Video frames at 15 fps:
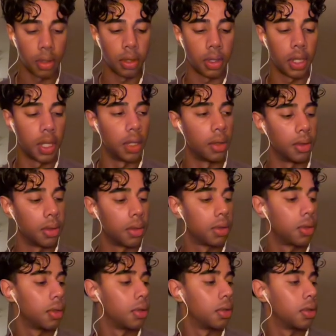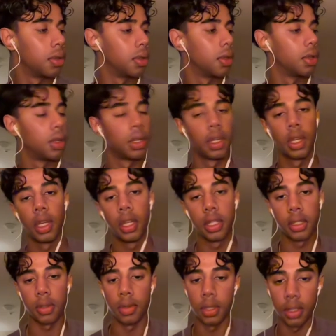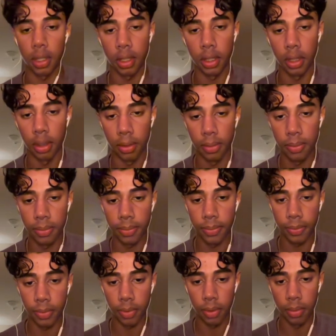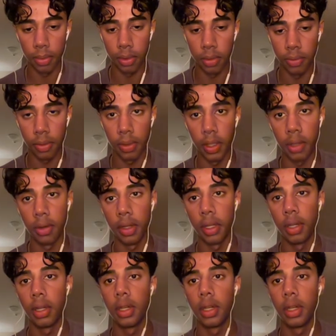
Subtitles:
Okay. Screenshot done. Remove 23.